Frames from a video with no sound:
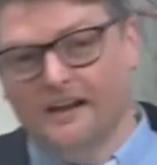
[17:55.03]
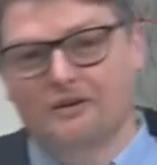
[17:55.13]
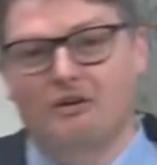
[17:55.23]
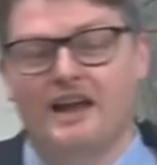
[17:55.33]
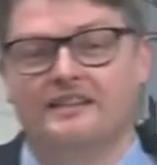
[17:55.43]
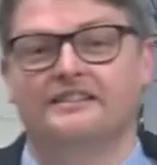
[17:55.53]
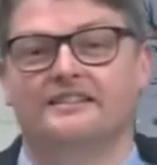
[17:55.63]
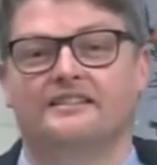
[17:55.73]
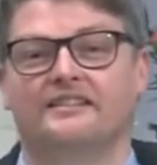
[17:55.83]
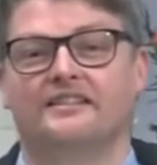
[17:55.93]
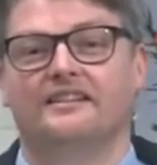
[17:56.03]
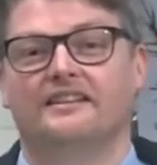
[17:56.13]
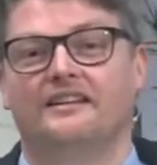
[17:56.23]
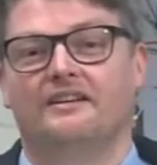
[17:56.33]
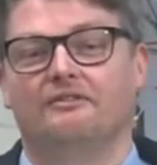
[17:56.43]
like grace,
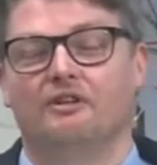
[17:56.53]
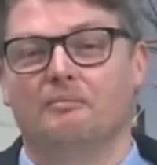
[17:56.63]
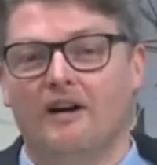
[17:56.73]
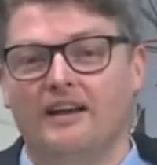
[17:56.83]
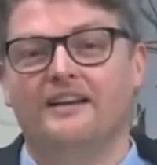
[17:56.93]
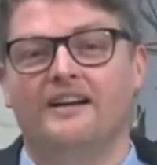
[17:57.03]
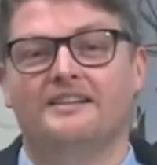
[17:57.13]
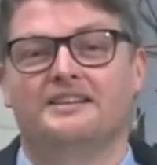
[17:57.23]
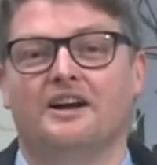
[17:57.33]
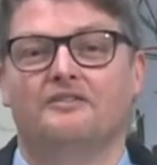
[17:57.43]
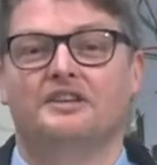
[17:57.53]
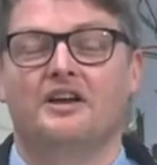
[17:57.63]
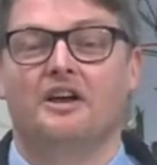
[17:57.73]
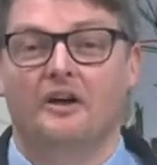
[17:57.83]
reminding ourselves